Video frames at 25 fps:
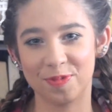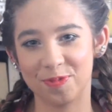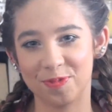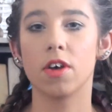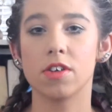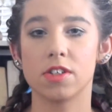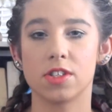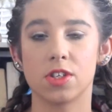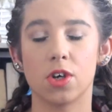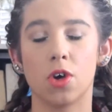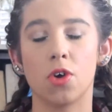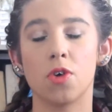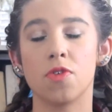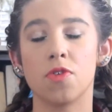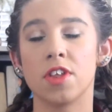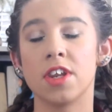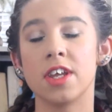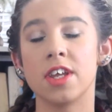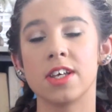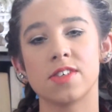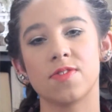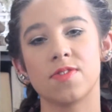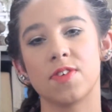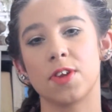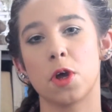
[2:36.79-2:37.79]
So the
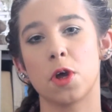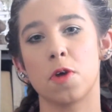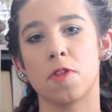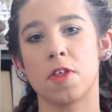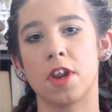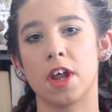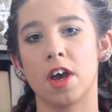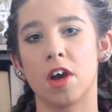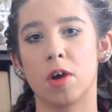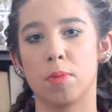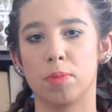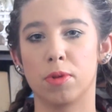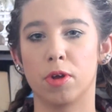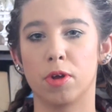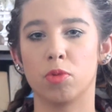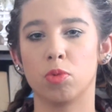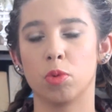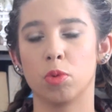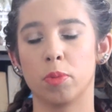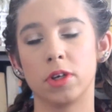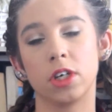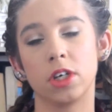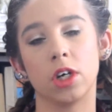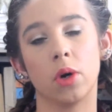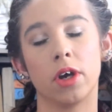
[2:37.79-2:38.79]
next video that I upload will
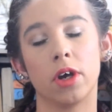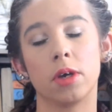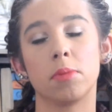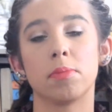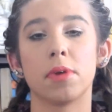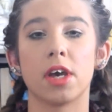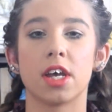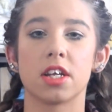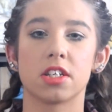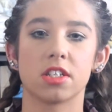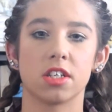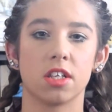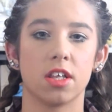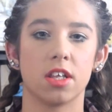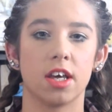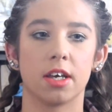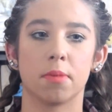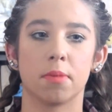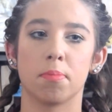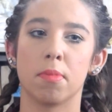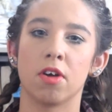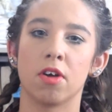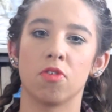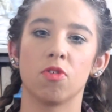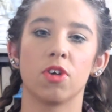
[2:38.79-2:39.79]
be going back to like
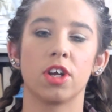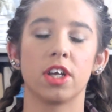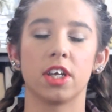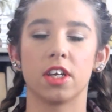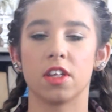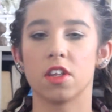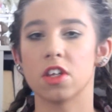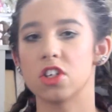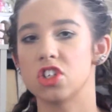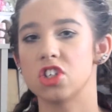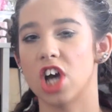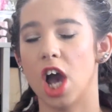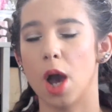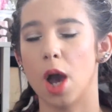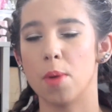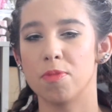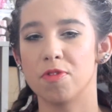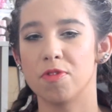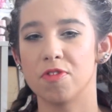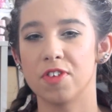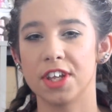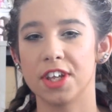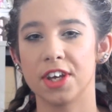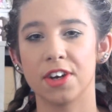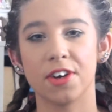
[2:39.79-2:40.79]
my regular type
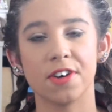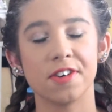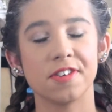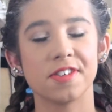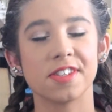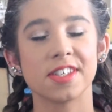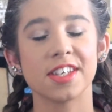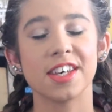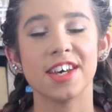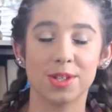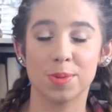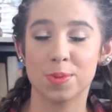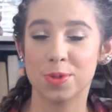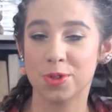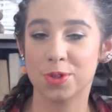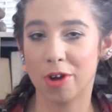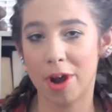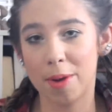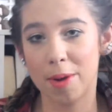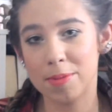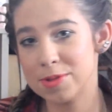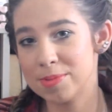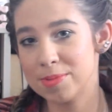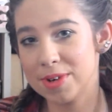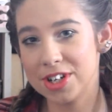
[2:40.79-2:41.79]
of videos.
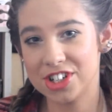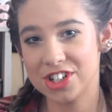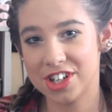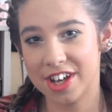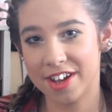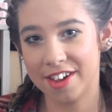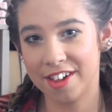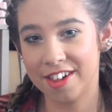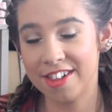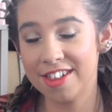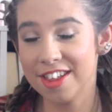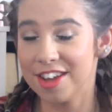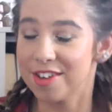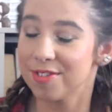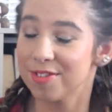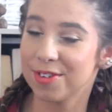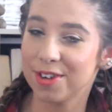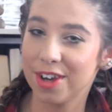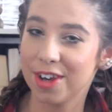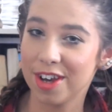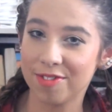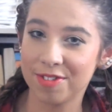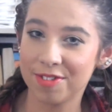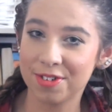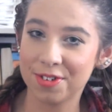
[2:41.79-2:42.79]
Subscribe to my channel if you
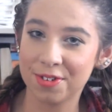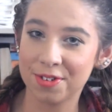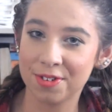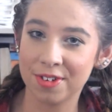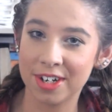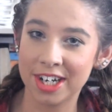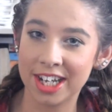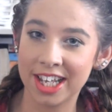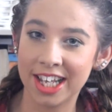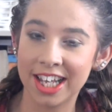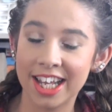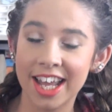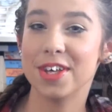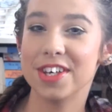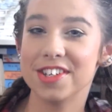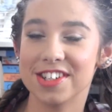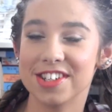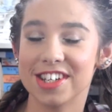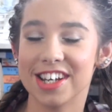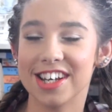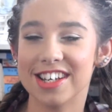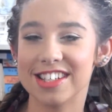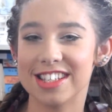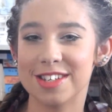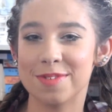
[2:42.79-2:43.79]
haven't already.
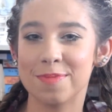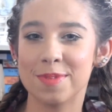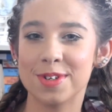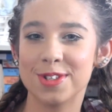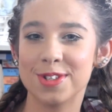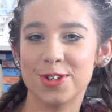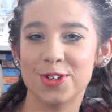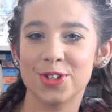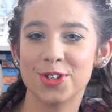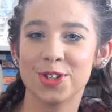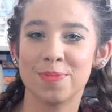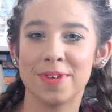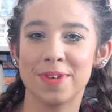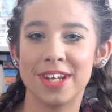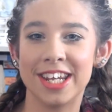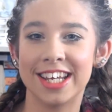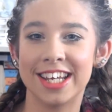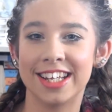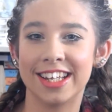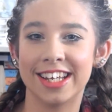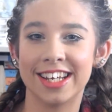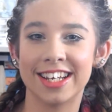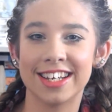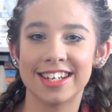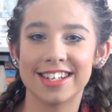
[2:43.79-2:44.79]
Check out some of my social media
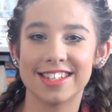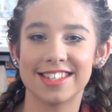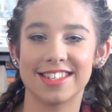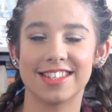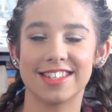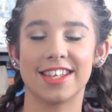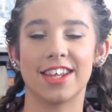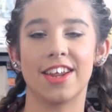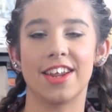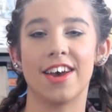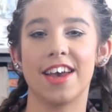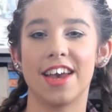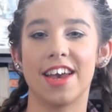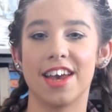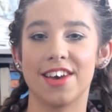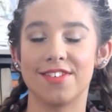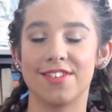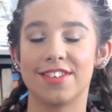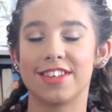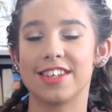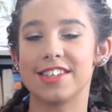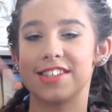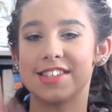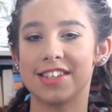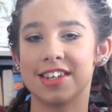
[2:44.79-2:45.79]
links that I have
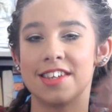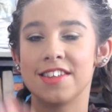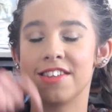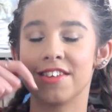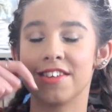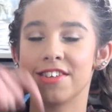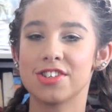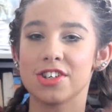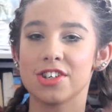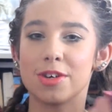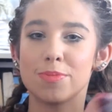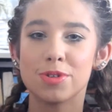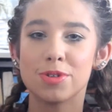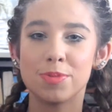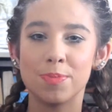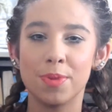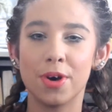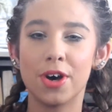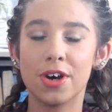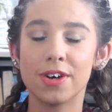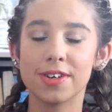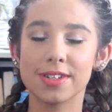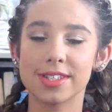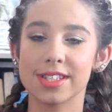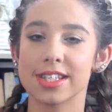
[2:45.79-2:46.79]
listed in the description
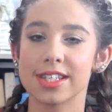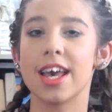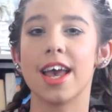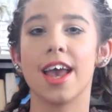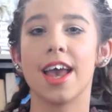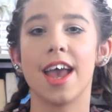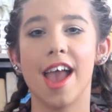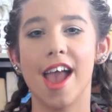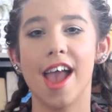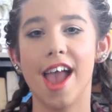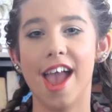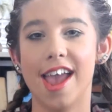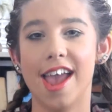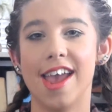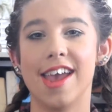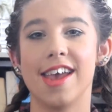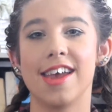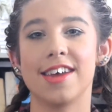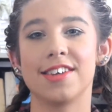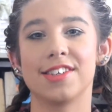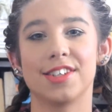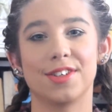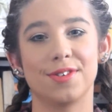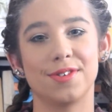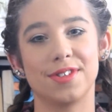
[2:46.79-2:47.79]
box,
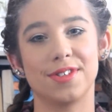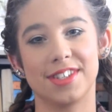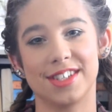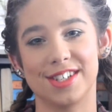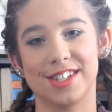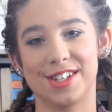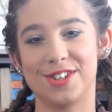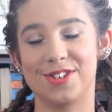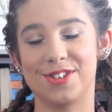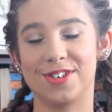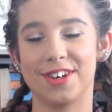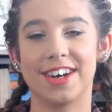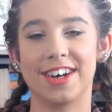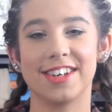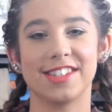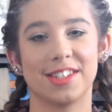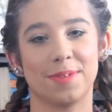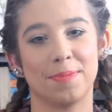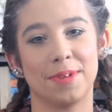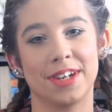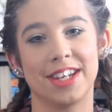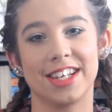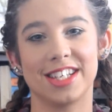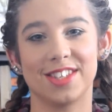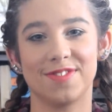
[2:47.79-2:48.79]
and I'll see you guys in
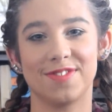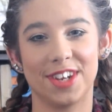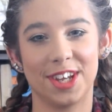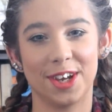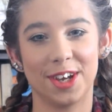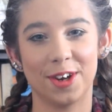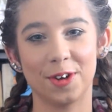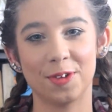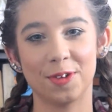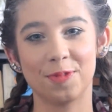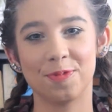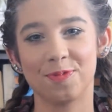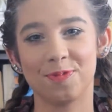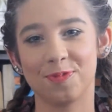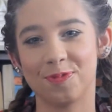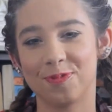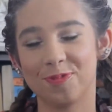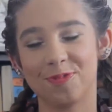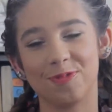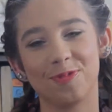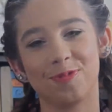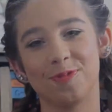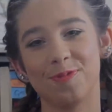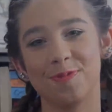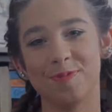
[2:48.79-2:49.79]
my next video.
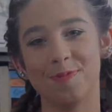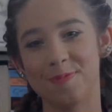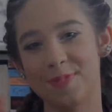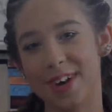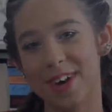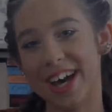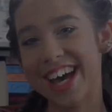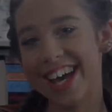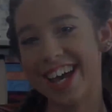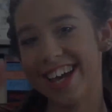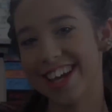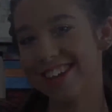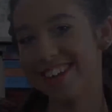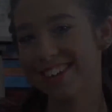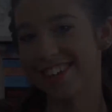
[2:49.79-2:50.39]
Bye!